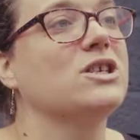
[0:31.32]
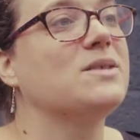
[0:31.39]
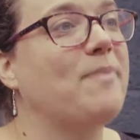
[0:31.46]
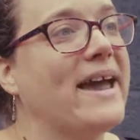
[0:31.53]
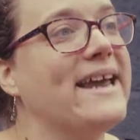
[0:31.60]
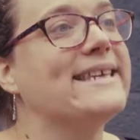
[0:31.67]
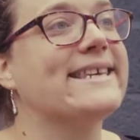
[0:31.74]
got
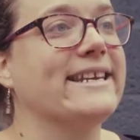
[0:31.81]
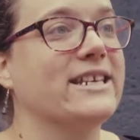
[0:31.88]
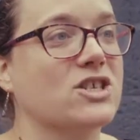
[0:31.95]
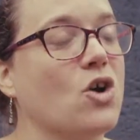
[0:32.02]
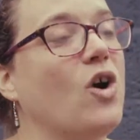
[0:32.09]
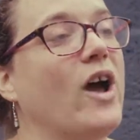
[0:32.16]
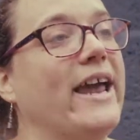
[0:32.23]
space and
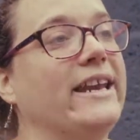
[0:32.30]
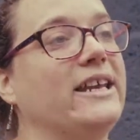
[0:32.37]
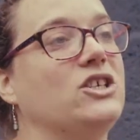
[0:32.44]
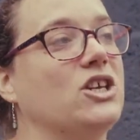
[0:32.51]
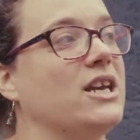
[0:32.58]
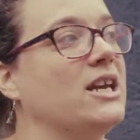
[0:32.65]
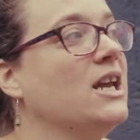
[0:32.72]
it's got
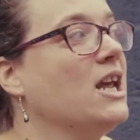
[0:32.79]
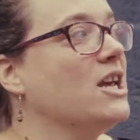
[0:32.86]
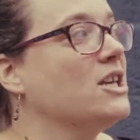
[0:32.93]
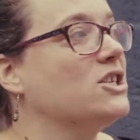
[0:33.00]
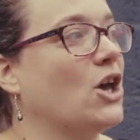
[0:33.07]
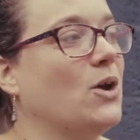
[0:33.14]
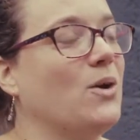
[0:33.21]
energy.
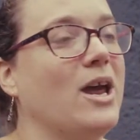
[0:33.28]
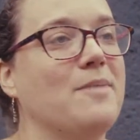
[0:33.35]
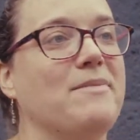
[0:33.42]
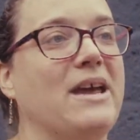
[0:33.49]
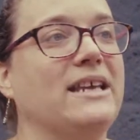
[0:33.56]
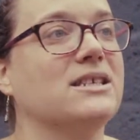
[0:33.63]
So it